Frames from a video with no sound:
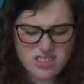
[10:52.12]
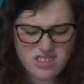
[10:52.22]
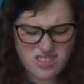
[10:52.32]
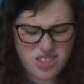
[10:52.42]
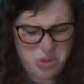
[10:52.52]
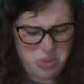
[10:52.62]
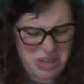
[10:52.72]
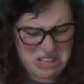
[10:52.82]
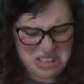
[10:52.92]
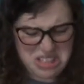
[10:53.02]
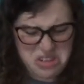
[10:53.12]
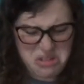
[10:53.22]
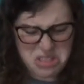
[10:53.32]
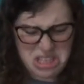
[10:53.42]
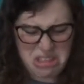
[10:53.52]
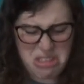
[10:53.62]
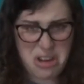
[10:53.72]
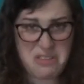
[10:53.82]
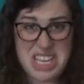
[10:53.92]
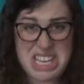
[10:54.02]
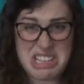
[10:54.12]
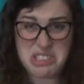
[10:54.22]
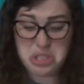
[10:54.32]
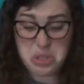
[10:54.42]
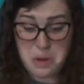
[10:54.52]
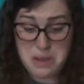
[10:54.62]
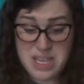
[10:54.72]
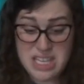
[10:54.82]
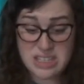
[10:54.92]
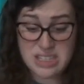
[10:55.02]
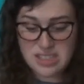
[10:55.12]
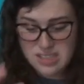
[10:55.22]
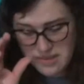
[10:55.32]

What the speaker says: Luke wrinkled his nose at the thought of eating soybeans.